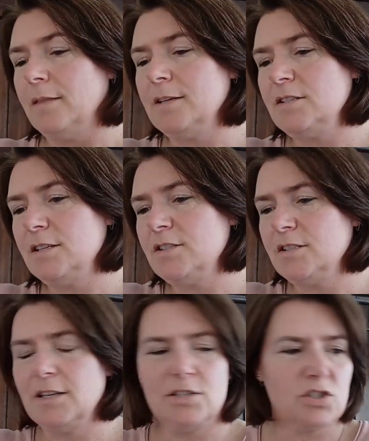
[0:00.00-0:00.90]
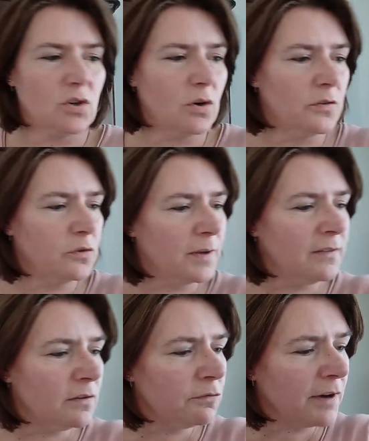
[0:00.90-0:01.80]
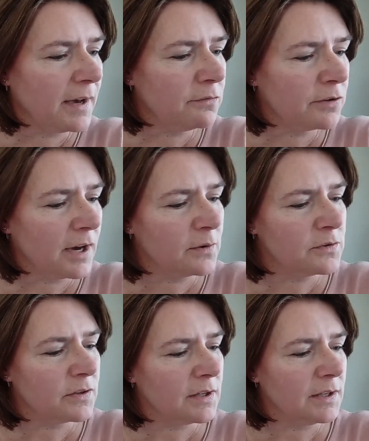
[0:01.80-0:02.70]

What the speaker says: This is stitched on 25 count